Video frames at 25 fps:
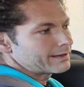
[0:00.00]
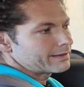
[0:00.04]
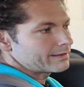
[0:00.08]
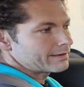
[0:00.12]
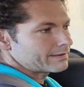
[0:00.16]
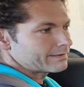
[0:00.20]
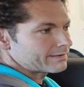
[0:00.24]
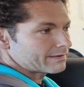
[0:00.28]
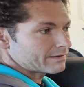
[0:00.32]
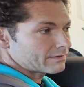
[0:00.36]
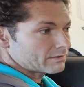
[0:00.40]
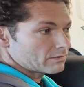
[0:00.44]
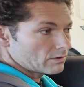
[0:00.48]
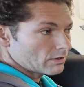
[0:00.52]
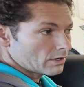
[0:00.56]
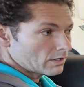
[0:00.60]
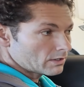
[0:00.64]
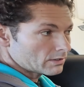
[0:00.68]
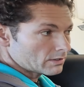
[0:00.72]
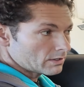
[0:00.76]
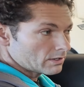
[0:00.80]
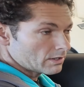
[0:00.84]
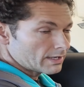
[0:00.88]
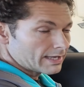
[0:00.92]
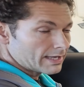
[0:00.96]
this is
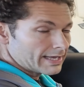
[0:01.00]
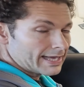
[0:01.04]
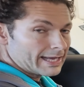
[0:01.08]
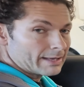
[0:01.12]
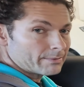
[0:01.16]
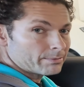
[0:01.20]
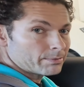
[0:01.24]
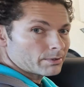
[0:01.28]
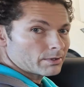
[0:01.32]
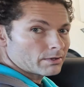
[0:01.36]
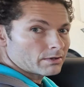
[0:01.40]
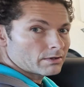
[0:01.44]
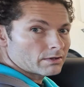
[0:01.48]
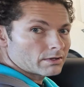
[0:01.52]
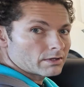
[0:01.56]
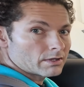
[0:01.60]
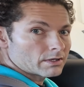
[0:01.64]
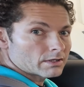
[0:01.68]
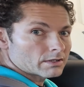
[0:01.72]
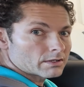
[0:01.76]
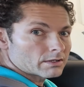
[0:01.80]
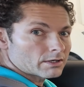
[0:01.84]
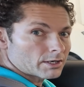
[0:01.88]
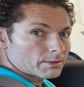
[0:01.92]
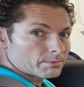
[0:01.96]
not Apple
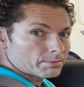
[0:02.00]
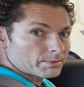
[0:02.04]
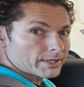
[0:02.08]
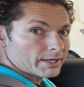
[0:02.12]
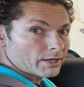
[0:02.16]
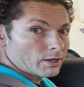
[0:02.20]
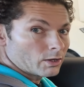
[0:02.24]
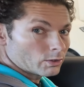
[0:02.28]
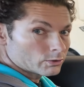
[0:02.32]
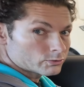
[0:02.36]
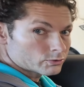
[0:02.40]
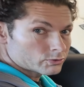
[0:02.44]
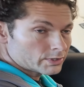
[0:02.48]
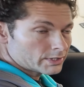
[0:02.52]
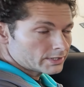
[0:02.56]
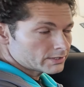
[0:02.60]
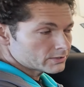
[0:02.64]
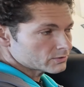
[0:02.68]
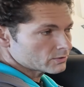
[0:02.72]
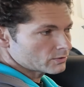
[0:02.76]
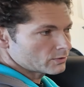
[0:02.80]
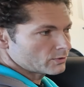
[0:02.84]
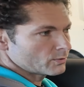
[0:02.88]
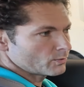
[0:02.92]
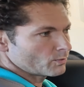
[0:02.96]
CarPlay Ultra,
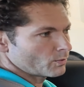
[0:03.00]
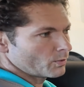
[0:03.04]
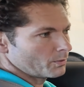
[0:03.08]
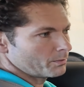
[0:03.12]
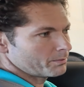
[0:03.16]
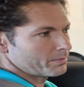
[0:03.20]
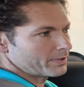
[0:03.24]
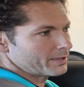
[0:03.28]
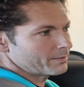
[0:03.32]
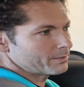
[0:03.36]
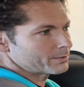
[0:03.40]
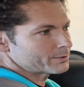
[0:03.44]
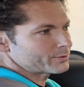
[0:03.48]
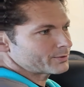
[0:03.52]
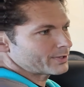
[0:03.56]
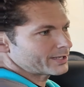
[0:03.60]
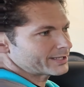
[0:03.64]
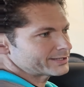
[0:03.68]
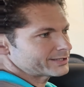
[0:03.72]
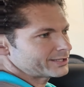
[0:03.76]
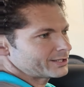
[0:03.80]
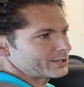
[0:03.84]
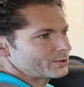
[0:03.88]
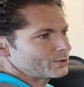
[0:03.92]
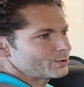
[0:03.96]
so you won't be able to
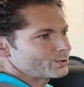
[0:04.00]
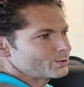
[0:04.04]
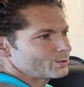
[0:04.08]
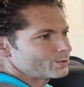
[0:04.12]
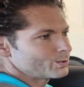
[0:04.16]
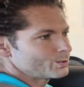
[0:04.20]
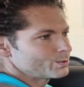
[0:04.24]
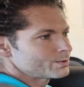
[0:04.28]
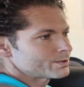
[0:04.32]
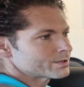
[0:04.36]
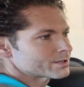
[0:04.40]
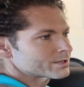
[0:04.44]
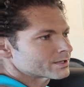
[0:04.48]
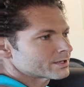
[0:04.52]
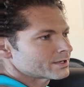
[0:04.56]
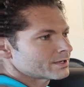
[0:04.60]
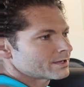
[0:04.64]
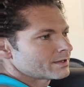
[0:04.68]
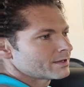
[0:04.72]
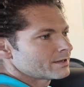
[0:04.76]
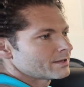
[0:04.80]
actually use,